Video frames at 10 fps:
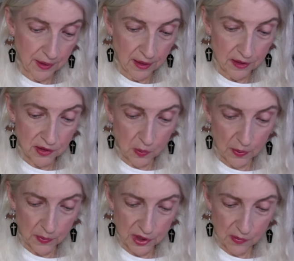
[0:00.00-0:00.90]
so it
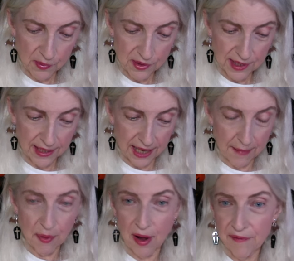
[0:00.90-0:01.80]
was almost like I
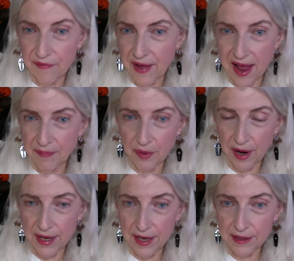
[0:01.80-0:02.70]
bought five
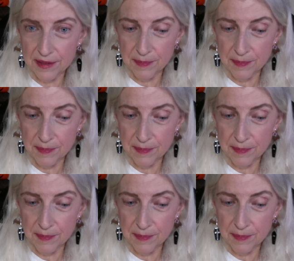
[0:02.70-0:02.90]
products